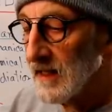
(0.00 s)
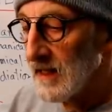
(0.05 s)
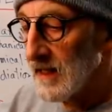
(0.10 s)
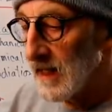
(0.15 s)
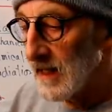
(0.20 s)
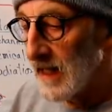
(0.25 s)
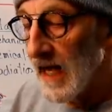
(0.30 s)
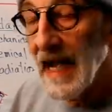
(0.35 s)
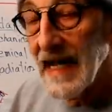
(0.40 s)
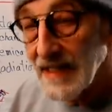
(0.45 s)

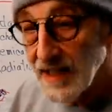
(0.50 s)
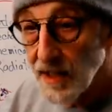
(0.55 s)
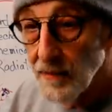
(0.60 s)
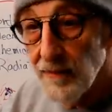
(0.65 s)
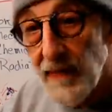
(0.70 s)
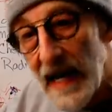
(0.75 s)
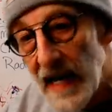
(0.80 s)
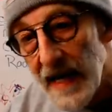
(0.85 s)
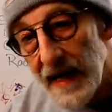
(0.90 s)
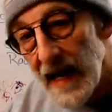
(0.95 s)
as a
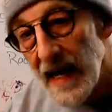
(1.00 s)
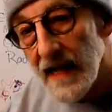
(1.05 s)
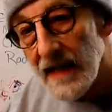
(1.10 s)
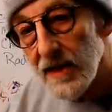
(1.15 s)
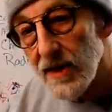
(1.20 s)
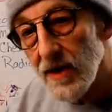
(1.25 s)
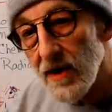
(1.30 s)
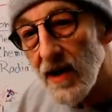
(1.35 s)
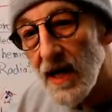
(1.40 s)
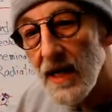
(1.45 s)
bad
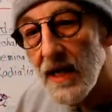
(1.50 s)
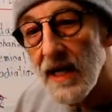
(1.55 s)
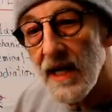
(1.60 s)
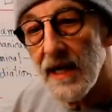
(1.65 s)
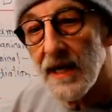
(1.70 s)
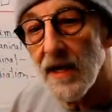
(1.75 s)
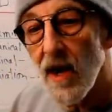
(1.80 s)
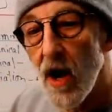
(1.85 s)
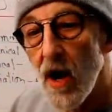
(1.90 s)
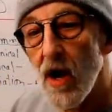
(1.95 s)
actor,
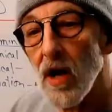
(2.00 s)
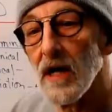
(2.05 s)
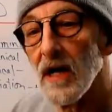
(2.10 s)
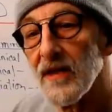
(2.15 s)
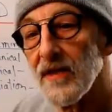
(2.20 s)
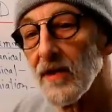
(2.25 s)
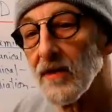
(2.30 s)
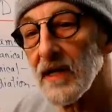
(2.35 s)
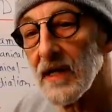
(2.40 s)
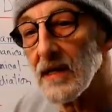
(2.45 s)
and all
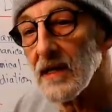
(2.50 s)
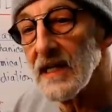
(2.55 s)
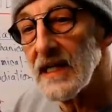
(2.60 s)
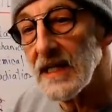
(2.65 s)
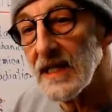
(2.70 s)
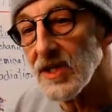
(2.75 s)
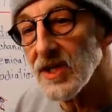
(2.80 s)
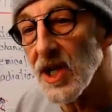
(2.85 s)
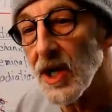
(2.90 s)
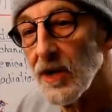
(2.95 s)
other
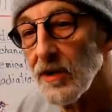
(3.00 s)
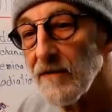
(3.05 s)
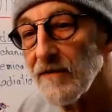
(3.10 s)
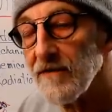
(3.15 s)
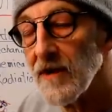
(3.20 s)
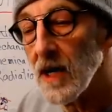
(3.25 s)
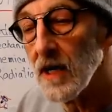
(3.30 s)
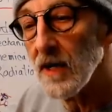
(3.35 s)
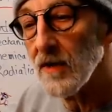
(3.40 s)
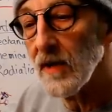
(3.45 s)
elites who
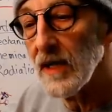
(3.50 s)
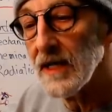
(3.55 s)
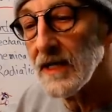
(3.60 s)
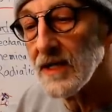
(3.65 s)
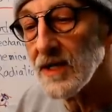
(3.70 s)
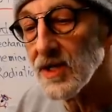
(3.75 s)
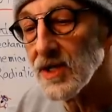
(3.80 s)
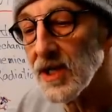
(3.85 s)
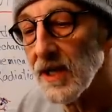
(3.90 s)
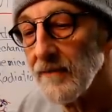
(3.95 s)
follow
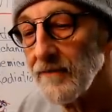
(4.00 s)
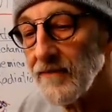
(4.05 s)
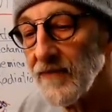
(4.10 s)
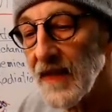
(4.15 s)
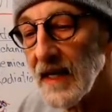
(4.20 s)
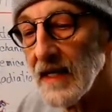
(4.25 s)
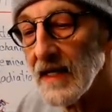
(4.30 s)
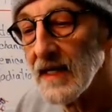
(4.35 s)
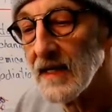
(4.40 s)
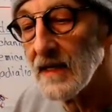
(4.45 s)
his
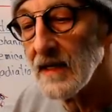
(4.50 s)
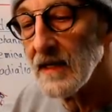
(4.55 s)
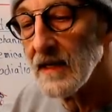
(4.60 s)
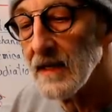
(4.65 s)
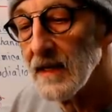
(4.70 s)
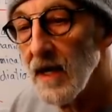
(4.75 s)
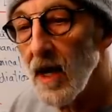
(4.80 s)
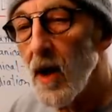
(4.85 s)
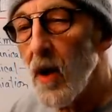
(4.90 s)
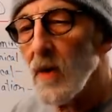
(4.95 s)

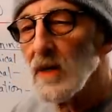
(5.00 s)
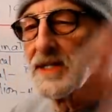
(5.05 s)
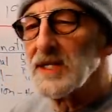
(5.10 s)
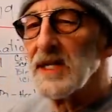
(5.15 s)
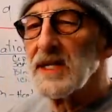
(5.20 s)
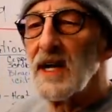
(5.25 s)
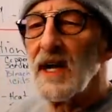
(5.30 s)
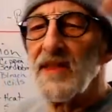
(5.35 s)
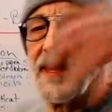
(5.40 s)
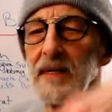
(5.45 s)
oh, it's a
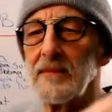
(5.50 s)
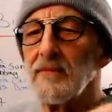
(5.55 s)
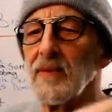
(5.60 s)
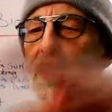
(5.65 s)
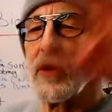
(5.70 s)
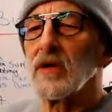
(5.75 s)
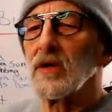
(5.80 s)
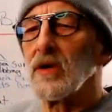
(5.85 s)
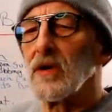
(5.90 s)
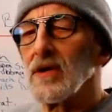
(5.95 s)
nothing
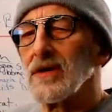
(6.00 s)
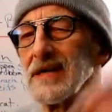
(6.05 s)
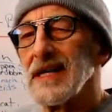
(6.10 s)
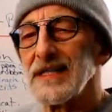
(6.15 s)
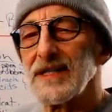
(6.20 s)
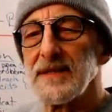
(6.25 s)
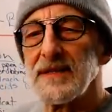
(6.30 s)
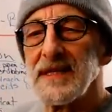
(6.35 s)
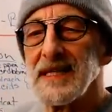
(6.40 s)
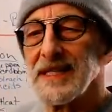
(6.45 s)
burger,
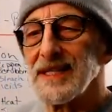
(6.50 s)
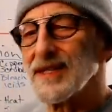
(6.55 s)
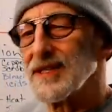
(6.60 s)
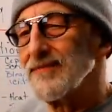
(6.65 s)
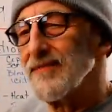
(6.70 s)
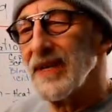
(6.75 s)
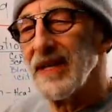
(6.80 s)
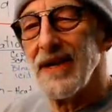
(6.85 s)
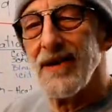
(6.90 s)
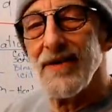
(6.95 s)
let's
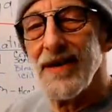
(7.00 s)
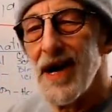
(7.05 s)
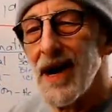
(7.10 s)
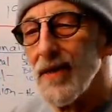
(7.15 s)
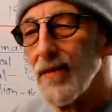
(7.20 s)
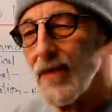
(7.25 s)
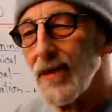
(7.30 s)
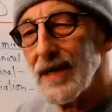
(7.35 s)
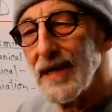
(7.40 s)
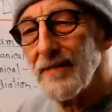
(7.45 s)

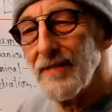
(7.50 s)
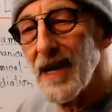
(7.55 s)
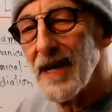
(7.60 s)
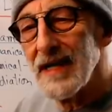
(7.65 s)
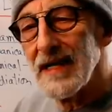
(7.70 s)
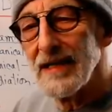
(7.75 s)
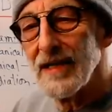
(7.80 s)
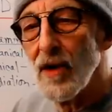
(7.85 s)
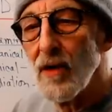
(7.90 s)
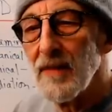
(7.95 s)
not worry about
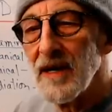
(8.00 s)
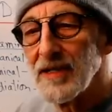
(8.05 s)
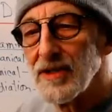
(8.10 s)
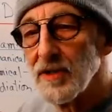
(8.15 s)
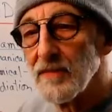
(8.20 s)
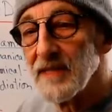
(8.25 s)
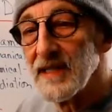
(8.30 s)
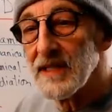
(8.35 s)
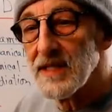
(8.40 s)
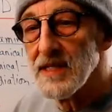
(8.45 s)
it, go about your
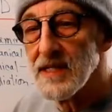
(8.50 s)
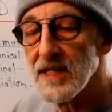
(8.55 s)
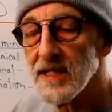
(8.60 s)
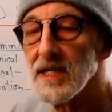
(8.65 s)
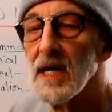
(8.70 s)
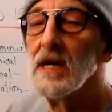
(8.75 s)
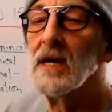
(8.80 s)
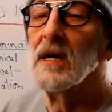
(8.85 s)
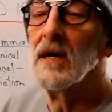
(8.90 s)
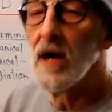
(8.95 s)
business,
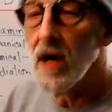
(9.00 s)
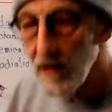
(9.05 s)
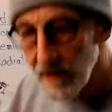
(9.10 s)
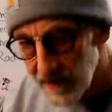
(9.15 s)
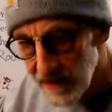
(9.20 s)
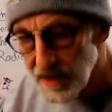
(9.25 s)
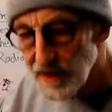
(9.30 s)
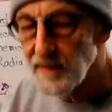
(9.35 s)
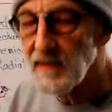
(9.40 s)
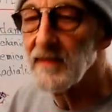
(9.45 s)
all of
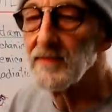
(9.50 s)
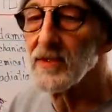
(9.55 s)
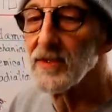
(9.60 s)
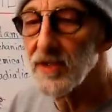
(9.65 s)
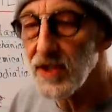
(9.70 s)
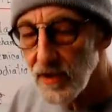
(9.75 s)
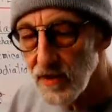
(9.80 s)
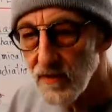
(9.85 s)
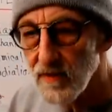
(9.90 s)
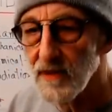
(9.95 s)
these people
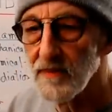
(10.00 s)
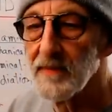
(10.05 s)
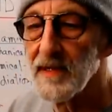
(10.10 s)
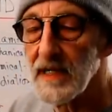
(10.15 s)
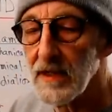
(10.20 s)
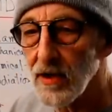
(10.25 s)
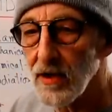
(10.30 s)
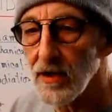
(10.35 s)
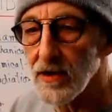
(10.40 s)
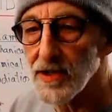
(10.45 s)
too will be
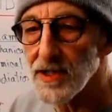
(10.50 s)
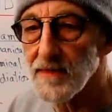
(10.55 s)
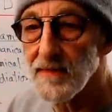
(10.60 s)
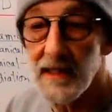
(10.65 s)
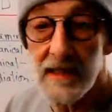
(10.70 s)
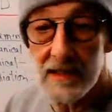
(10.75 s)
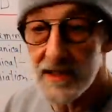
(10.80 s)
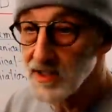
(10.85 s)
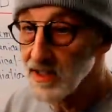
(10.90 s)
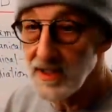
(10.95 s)
cursed,
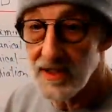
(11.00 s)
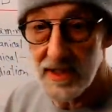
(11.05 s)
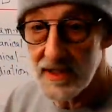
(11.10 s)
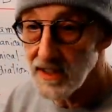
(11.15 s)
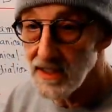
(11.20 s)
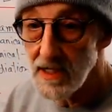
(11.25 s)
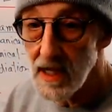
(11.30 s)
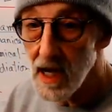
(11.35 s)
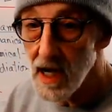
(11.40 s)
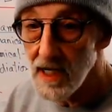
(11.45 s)
because this is
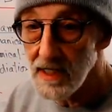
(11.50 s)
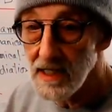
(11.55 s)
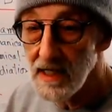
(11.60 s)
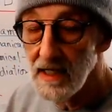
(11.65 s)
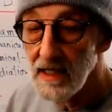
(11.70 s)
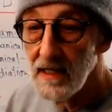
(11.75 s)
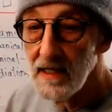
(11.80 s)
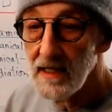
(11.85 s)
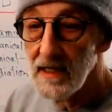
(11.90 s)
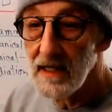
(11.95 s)
not.
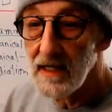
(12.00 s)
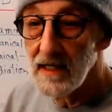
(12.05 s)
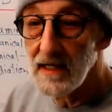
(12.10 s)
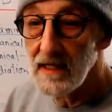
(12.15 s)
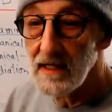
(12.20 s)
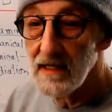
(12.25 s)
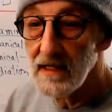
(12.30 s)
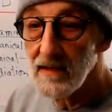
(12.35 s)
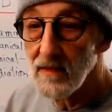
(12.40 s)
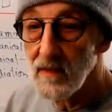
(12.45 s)

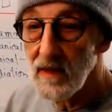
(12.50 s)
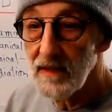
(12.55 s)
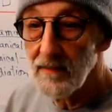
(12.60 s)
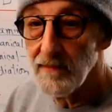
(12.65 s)
We